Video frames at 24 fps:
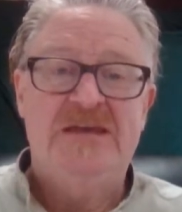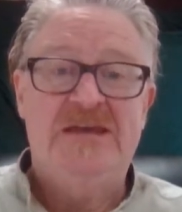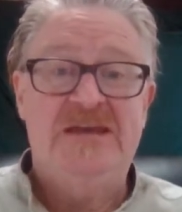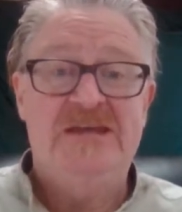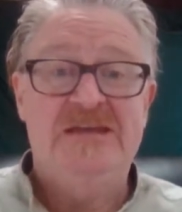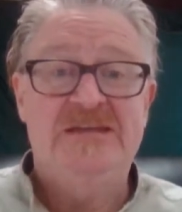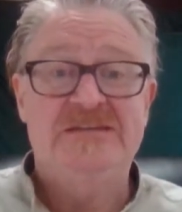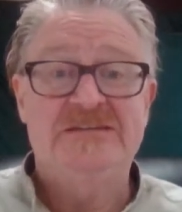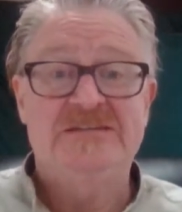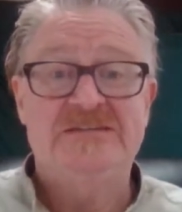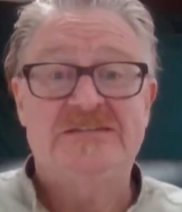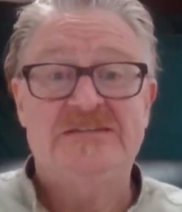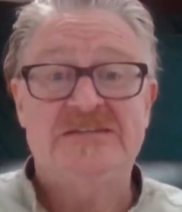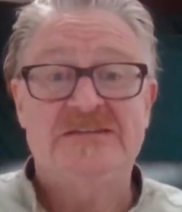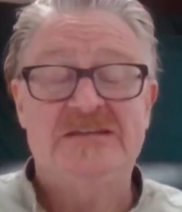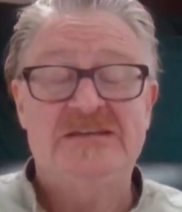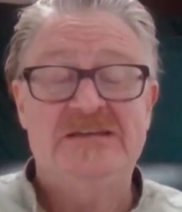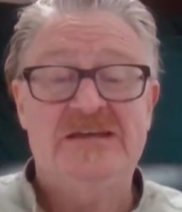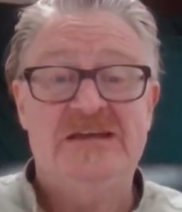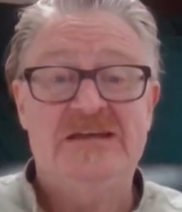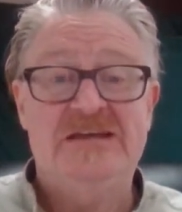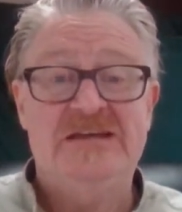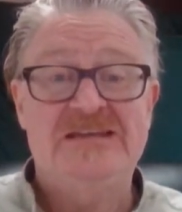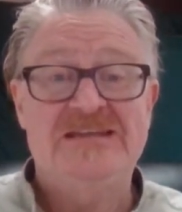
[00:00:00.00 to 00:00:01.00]
And
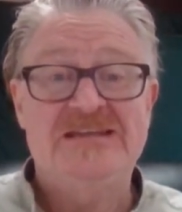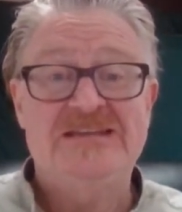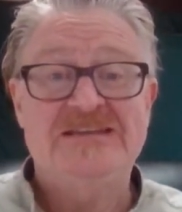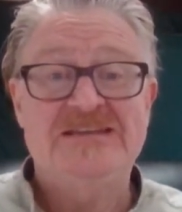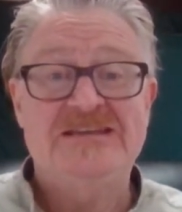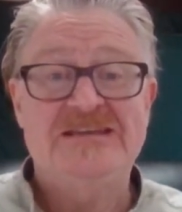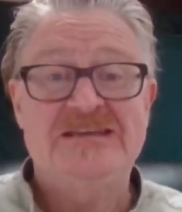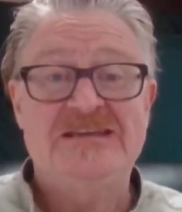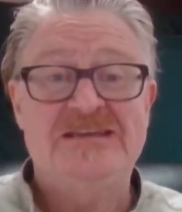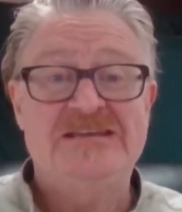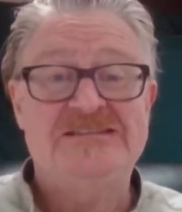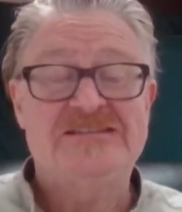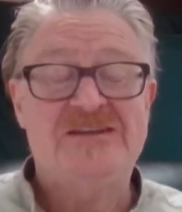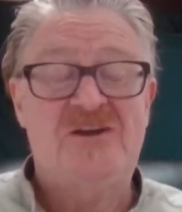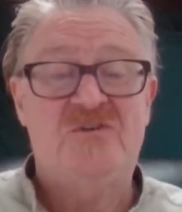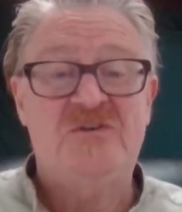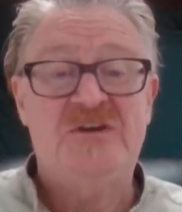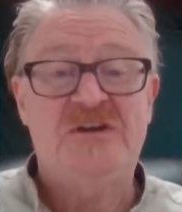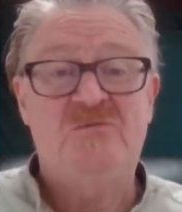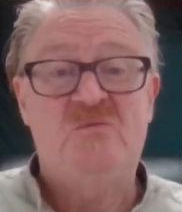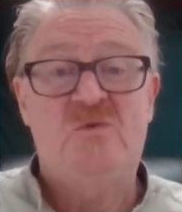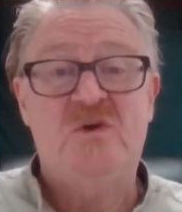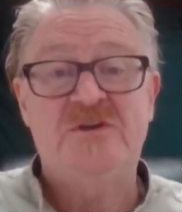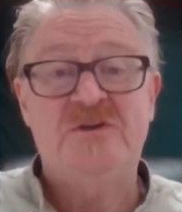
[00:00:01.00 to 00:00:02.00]
uh, he's
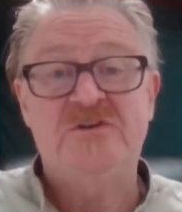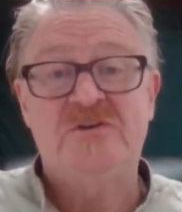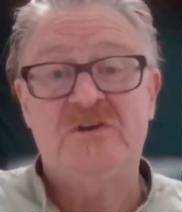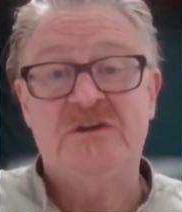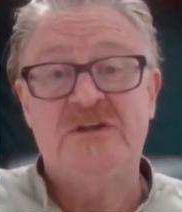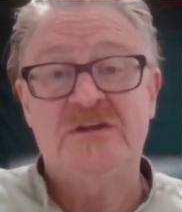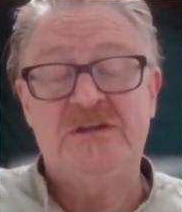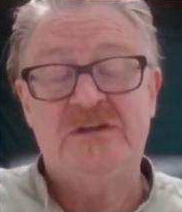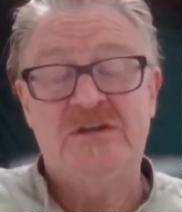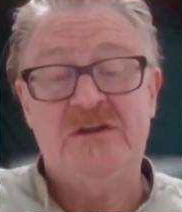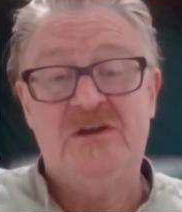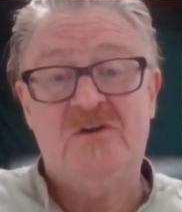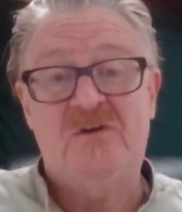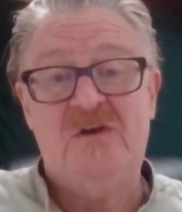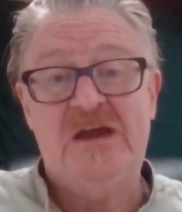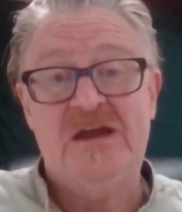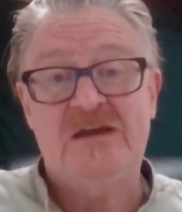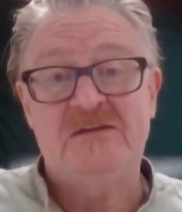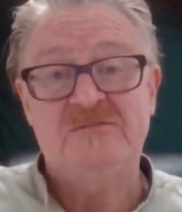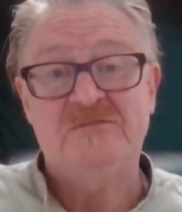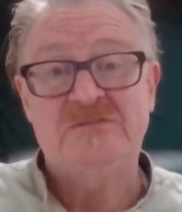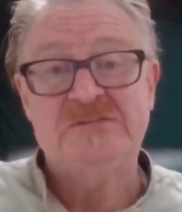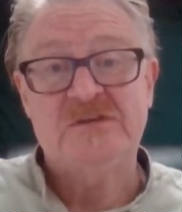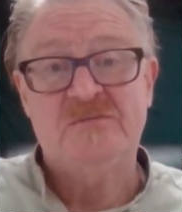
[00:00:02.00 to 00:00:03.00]
already wondering,
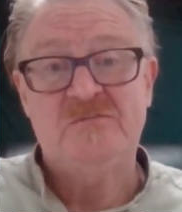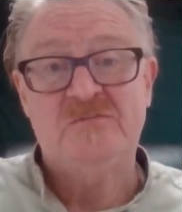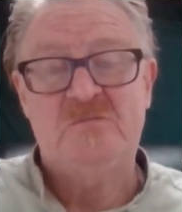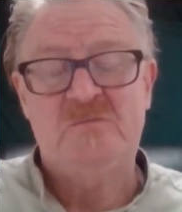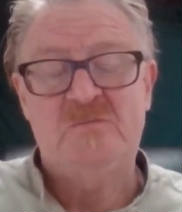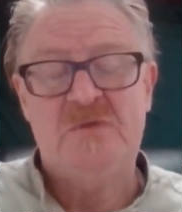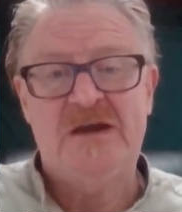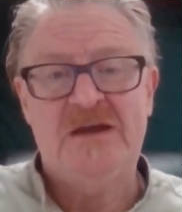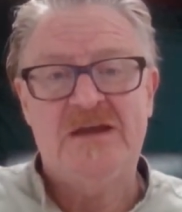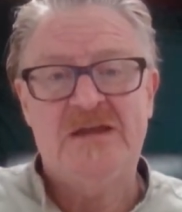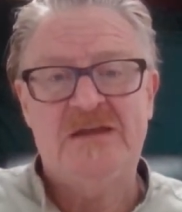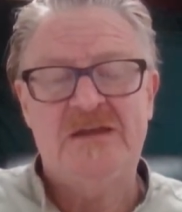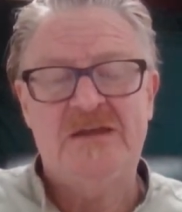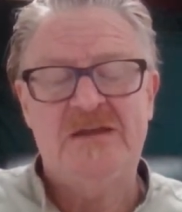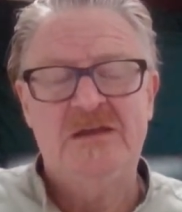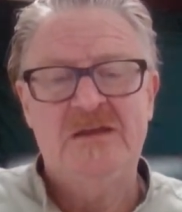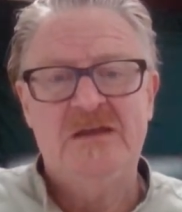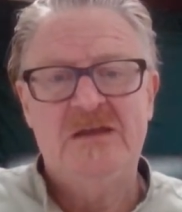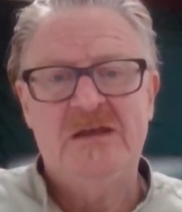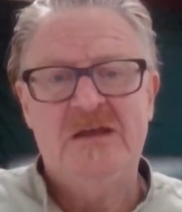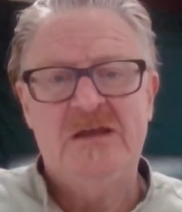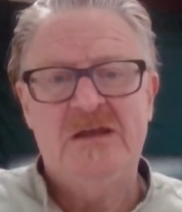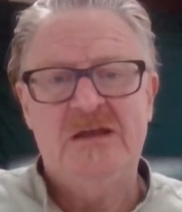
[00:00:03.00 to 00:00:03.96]
have some of my